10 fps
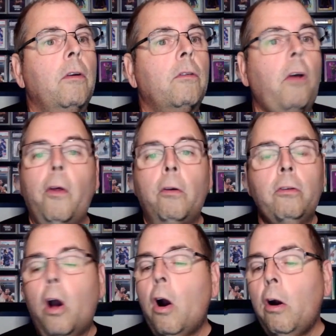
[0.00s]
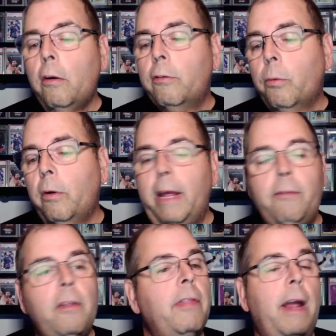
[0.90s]
So those cards weren't
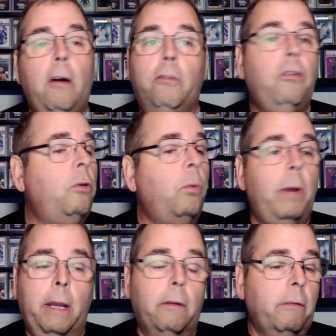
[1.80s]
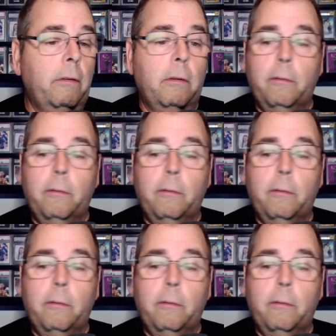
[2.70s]
even there 2 weeks.